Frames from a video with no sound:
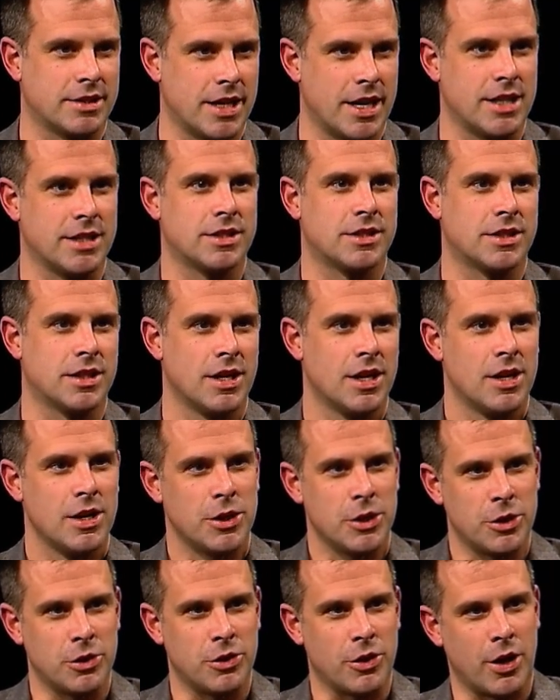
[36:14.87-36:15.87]
sense.
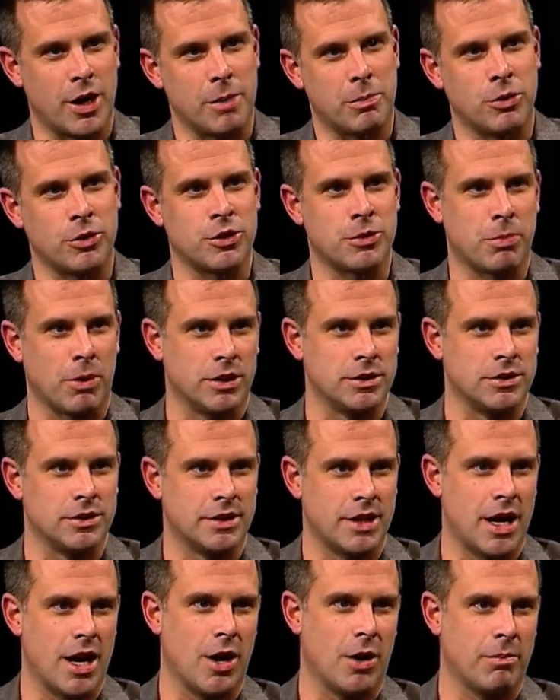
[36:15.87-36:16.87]
Yeah. You know how to push buttons
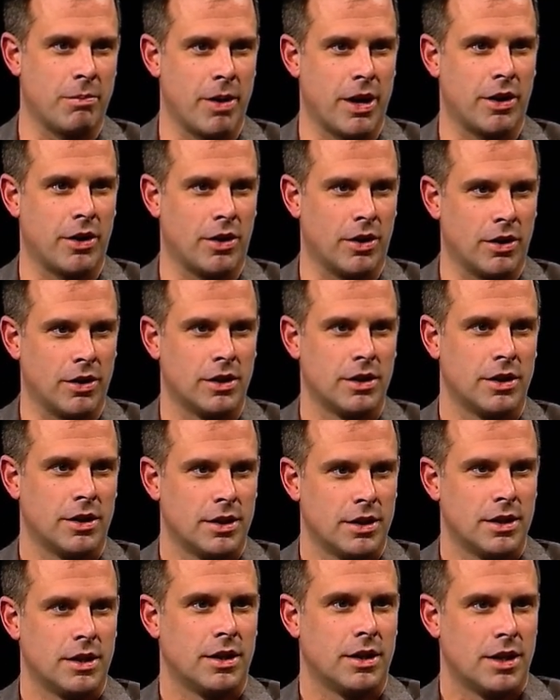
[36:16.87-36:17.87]
now better.
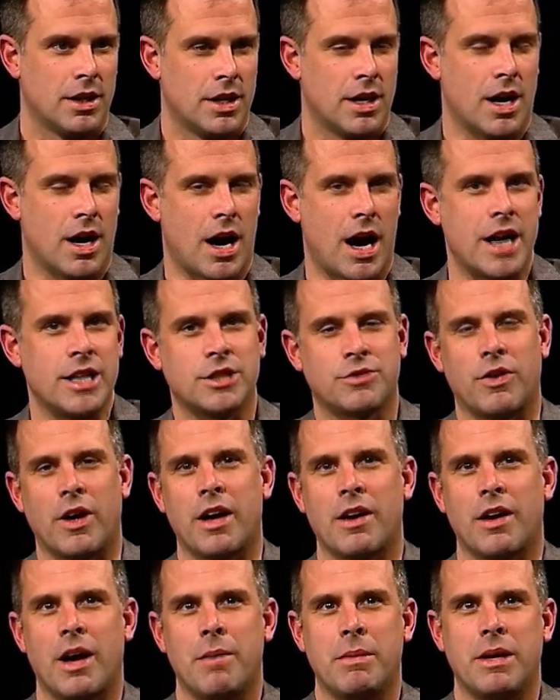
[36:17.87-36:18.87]
Yeah. Uh, I just feel
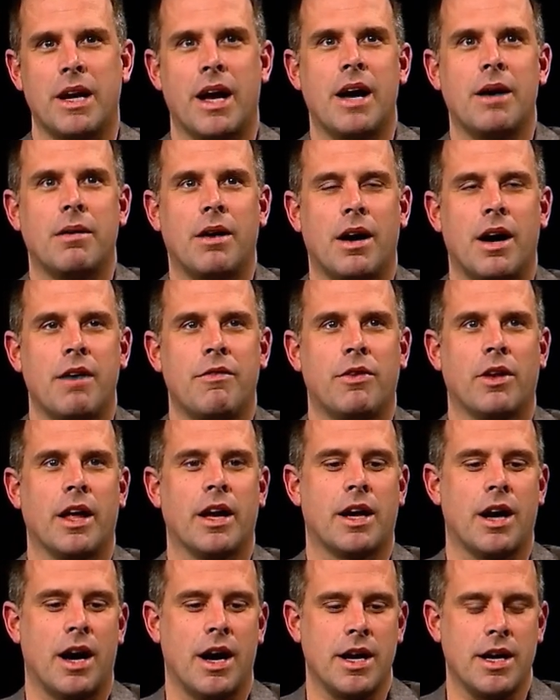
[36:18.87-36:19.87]
like, I mean, I, I feel
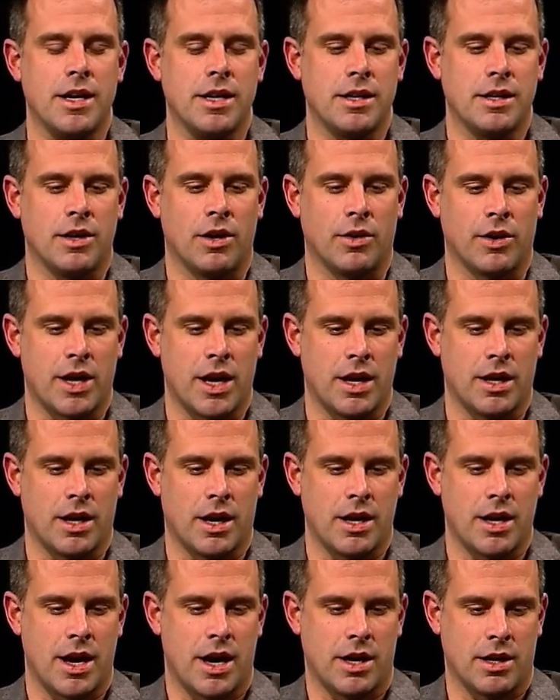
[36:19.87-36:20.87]
like I, you know, again,
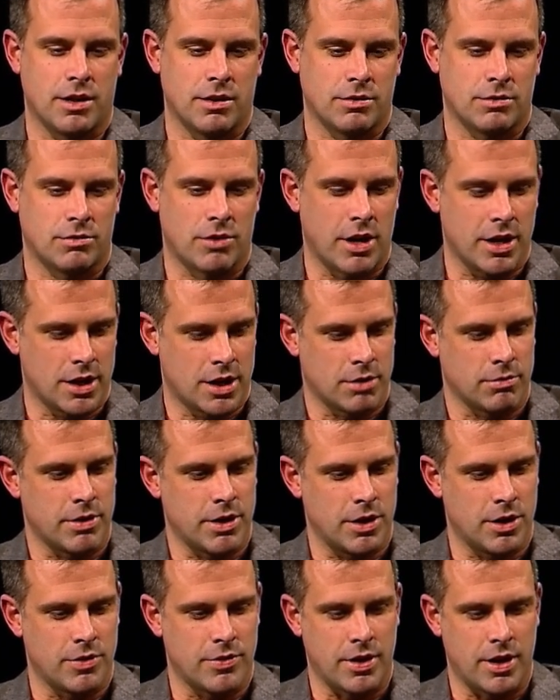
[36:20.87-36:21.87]
I had a running
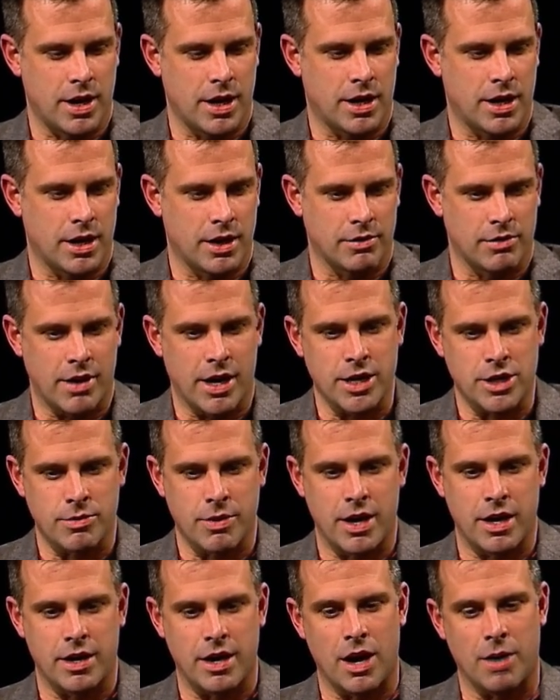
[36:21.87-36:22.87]
career and then I kind of
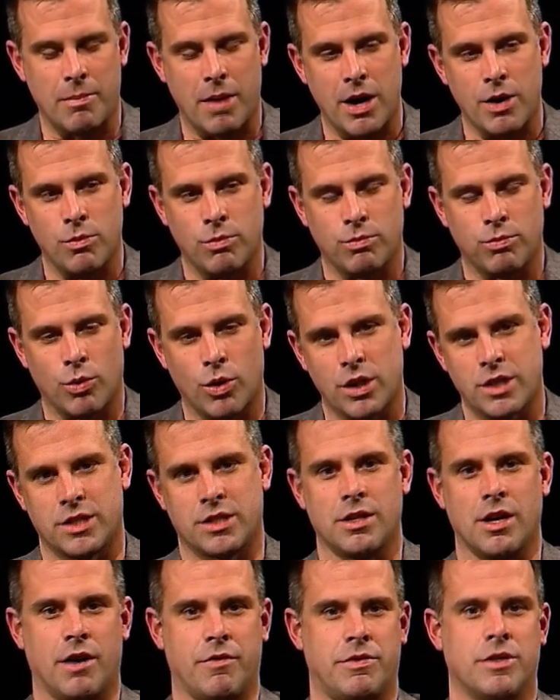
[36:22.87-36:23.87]
graduated. Now my work
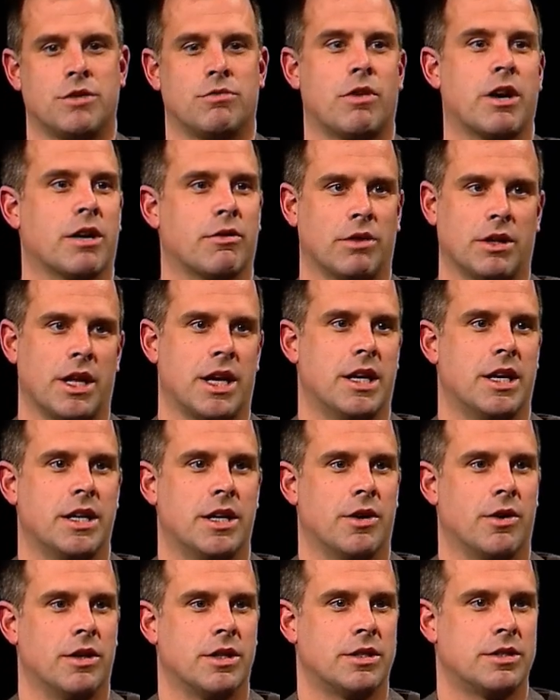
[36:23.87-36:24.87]
stuff is running related
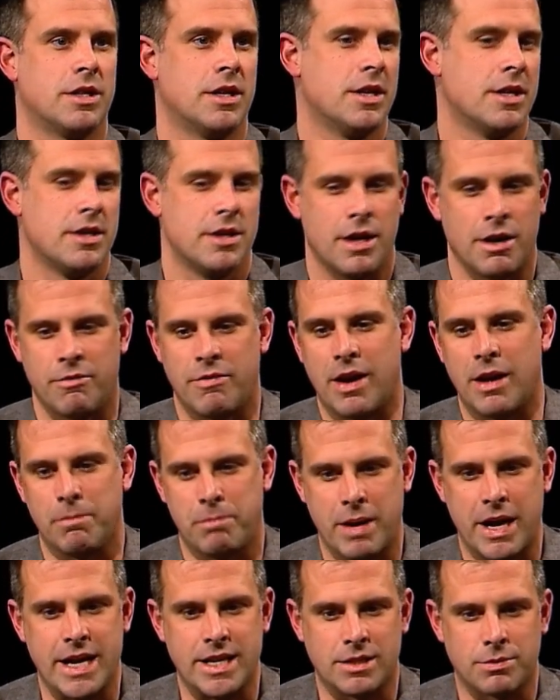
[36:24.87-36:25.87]
or it's event
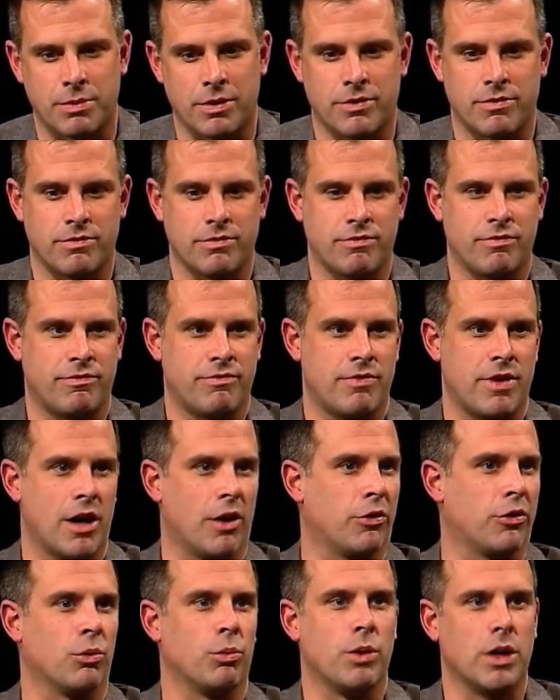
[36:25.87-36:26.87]
based with
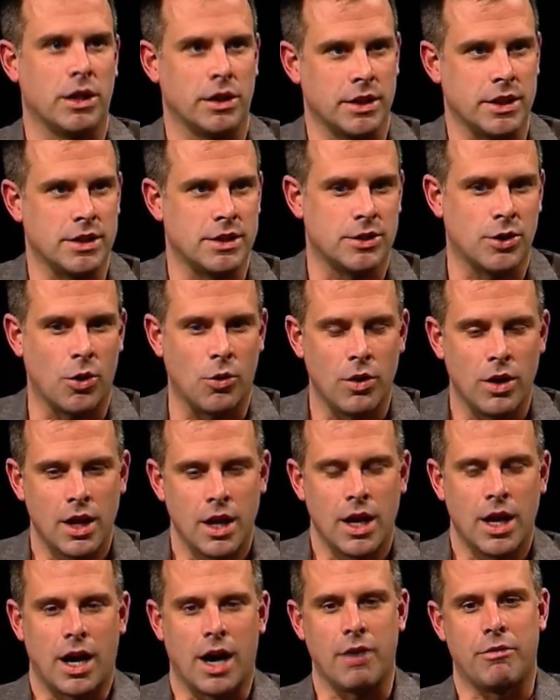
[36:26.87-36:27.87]
health and wellness. So right.
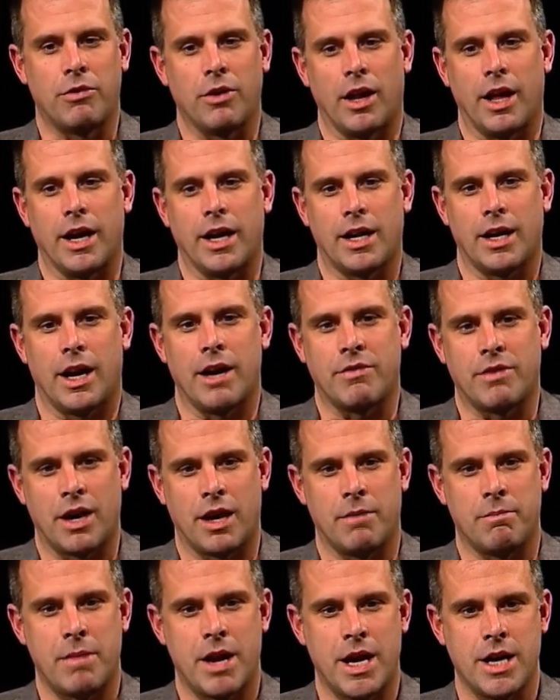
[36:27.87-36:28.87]
I feel like I've
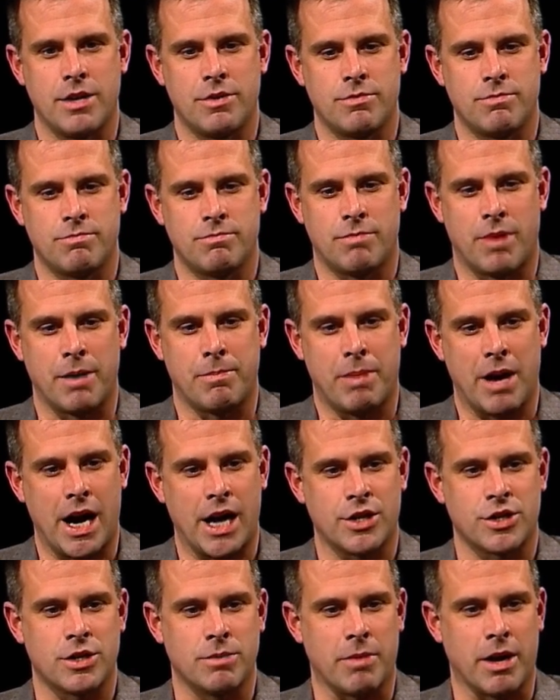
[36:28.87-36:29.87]
kind of made my
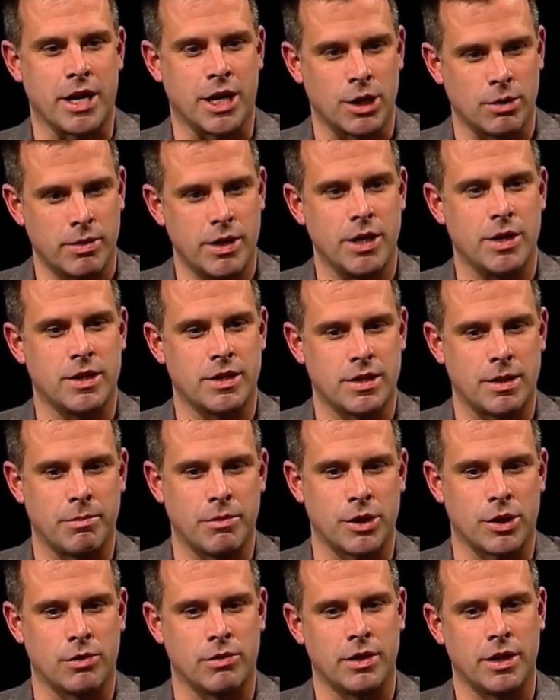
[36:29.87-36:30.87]
passion my career to some
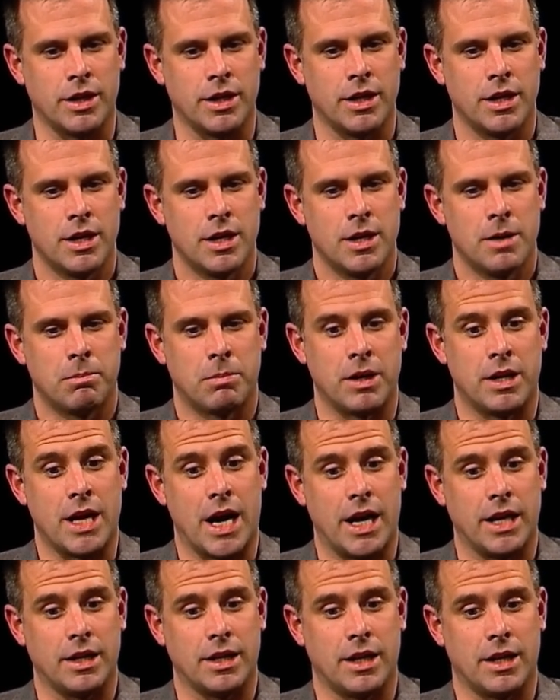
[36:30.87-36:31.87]
degree but
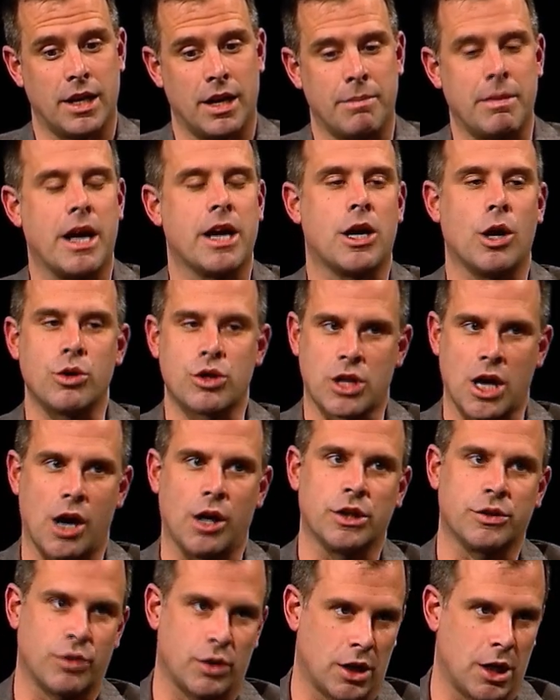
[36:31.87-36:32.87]
not. I mean, I coached
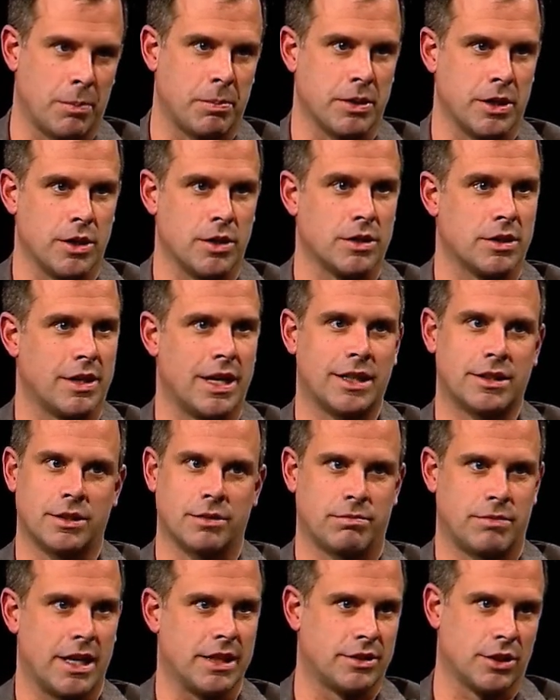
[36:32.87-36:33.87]
college for a couple years, and that's a
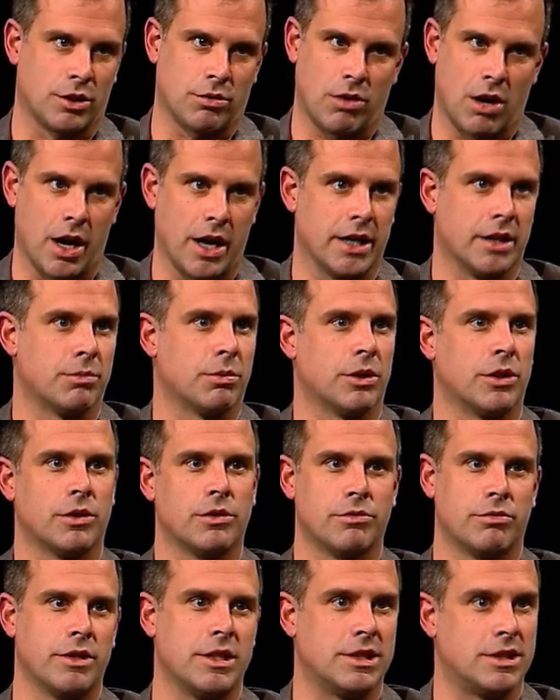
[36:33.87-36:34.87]
that's a grind where you're
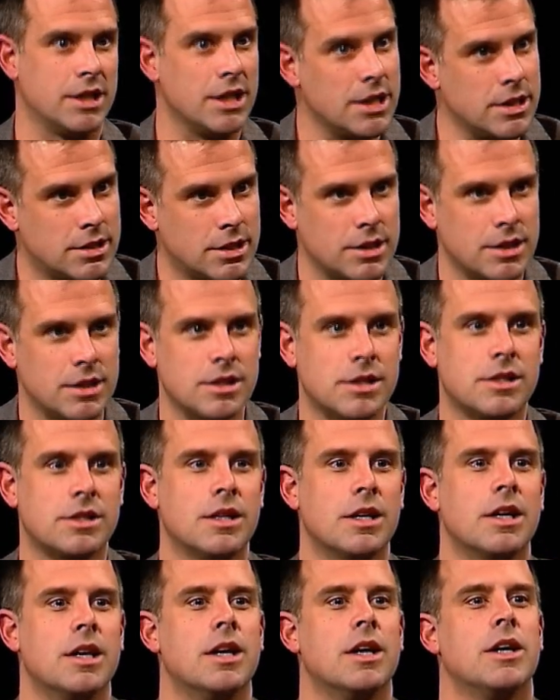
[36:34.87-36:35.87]
three seasons.
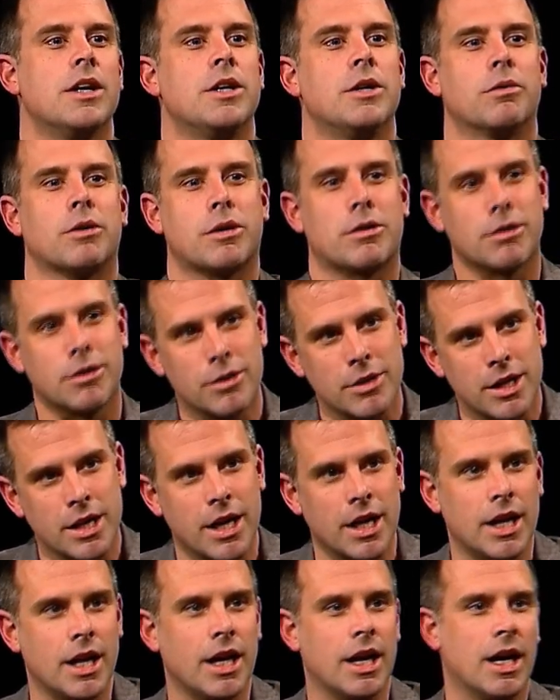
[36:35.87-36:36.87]
Right. You're
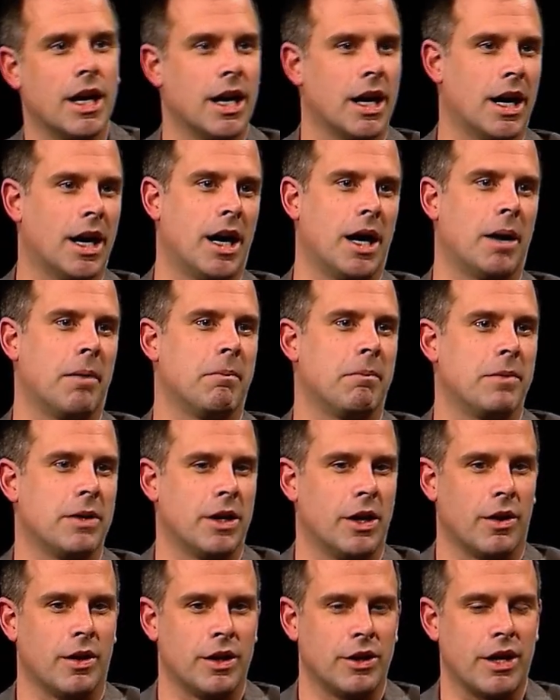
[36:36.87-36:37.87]
recruiting. Um, you
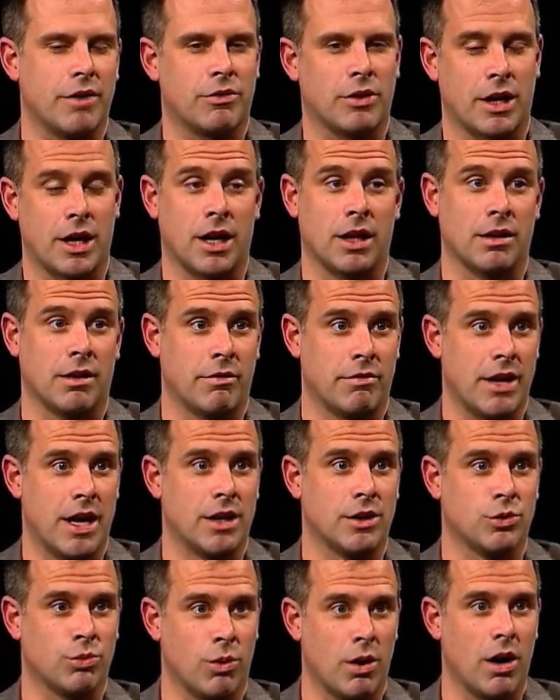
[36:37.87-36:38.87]
know, you have to kind of love that
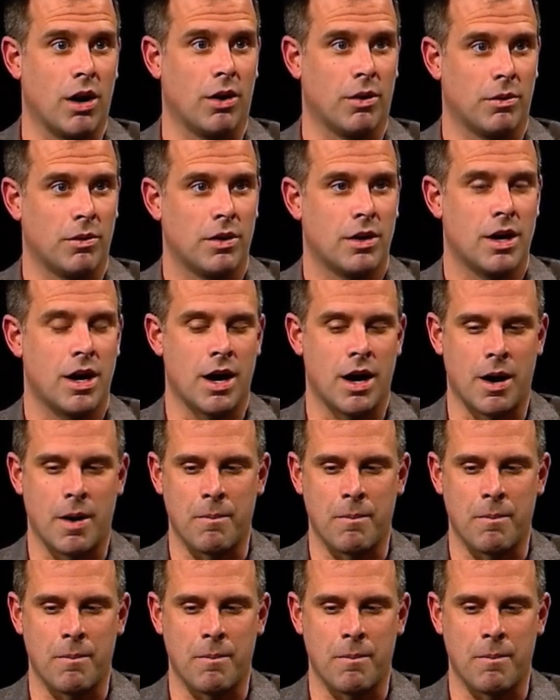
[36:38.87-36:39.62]
as well. Right.